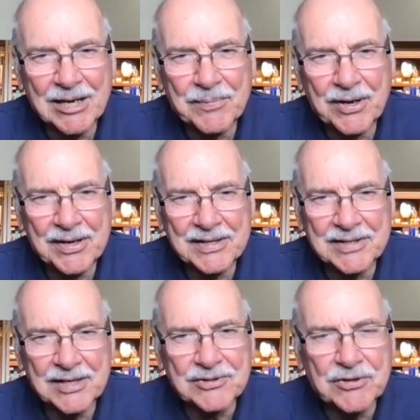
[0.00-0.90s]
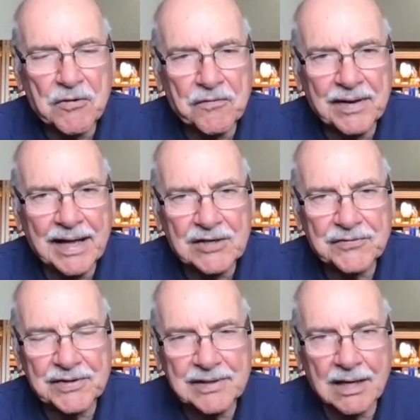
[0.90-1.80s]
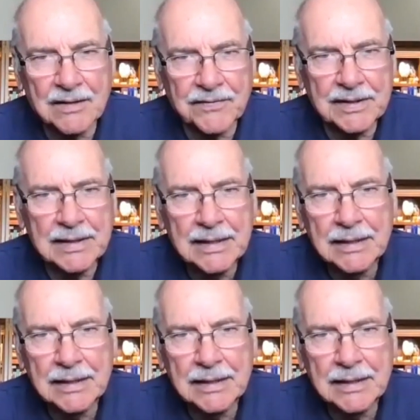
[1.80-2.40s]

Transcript: up there that says no flash photography.